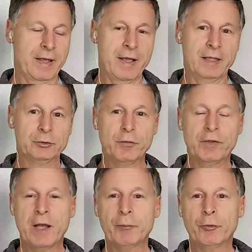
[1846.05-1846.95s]
So we
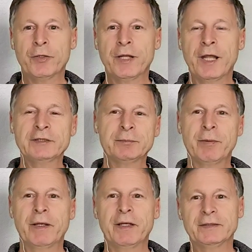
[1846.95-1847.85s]
come to the dance
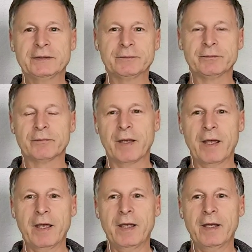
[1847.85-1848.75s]
place,
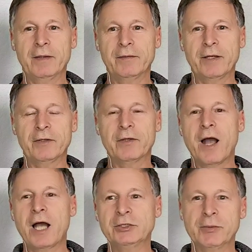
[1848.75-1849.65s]
and at the
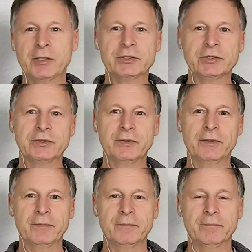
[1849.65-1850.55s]
cash
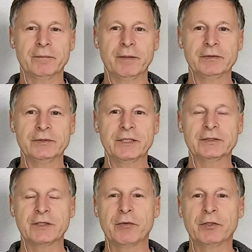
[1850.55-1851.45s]
register, there is
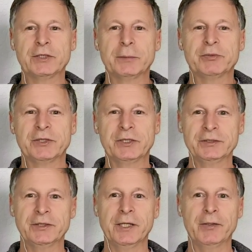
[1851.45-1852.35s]
several gypsies.
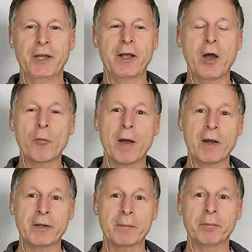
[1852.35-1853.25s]
They take our
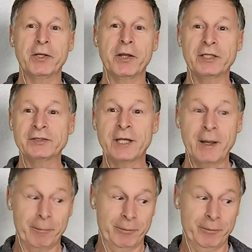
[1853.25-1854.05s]
money and beat us up.